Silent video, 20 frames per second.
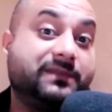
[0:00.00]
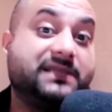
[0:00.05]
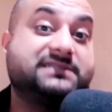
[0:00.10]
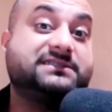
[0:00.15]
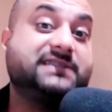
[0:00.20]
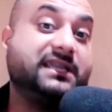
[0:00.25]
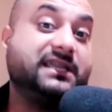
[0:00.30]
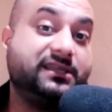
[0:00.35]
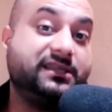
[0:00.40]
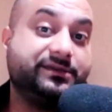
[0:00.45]

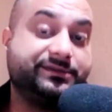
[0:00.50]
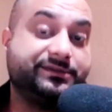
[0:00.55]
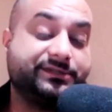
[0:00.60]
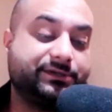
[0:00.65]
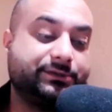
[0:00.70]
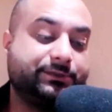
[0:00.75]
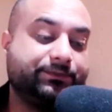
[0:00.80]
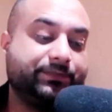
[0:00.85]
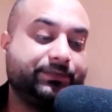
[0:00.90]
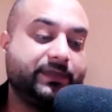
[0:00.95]
That's 10 years
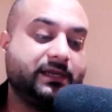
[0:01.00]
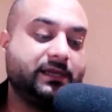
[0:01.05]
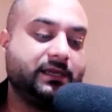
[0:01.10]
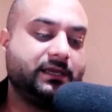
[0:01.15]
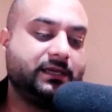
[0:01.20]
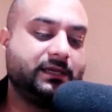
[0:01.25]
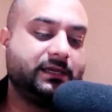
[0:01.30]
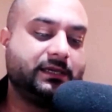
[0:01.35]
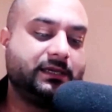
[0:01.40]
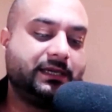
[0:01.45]
ago.
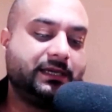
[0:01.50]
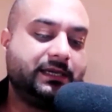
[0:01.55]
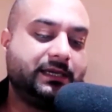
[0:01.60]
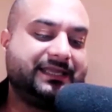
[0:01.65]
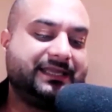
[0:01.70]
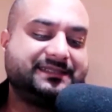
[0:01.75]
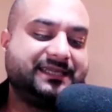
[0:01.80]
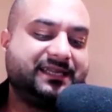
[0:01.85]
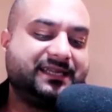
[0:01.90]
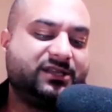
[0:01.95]

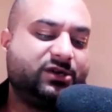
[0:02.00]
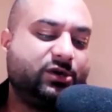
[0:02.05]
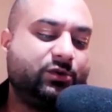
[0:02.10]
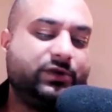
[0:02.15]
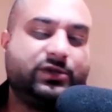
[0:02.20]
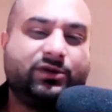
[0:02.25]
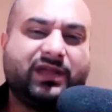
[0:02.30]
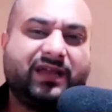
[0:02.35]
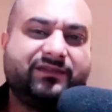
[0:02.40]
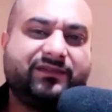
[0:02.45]
And they said, no,
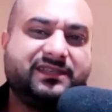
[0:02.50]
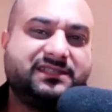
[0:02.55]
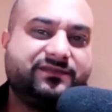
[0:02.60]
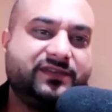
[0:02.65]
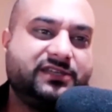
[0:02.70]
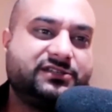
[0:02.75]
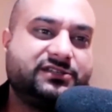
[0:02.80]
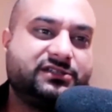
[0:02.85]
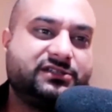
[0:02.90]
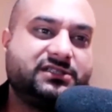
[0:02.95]
we don't have these
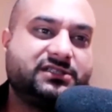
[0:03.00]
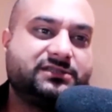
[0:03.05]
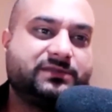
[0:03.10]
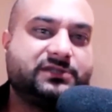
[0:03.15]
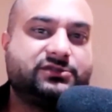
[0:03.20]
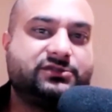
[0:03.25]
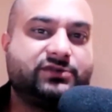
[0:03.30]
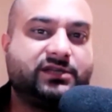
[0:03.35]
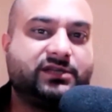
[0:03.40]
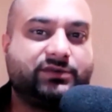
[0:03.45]
features,
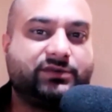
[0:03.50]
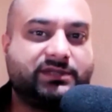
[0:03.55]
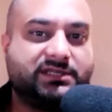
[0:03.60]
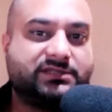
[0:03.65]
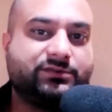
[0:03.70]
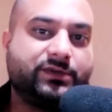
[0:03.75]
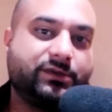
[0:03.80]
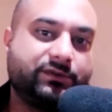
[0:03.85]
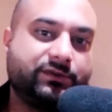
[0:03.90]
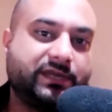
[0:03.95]
but you can do it
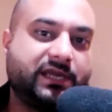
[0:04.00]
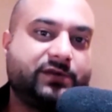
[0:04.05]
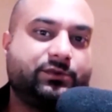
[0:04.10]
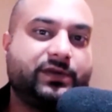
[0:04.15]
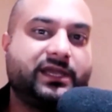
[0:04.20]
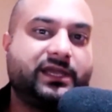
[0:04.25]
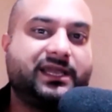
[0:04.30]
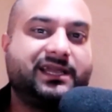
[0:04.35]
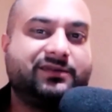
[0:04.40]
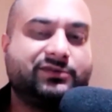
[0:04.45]
this way or that
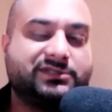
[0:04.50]
way.